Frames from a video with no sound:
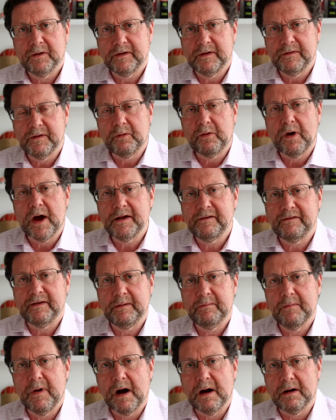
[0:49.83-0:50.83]
in the
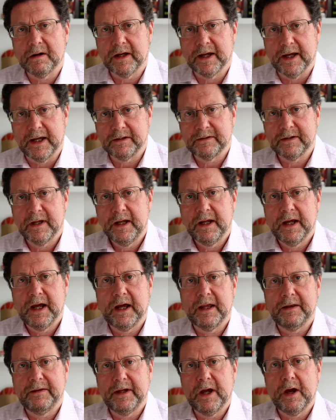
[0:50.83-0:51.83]
rising market
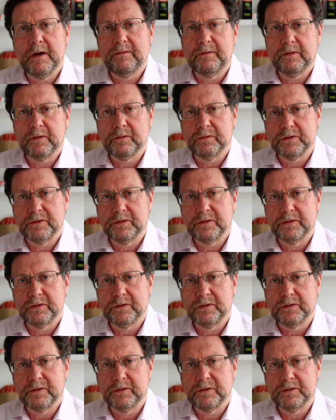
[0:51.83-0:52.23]
and the overall